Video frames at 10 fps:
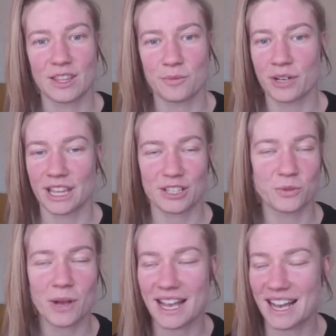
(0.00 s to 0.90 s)
And the
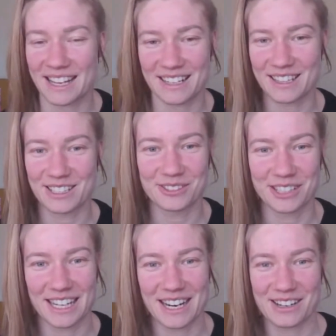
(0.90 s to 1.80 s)
breathing's way harder than
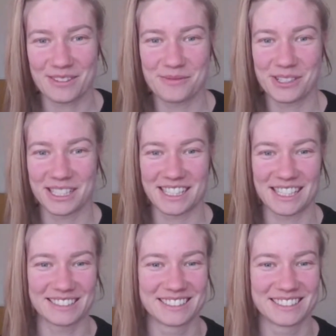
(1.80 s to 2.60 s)
doing an hour of Muay Thai.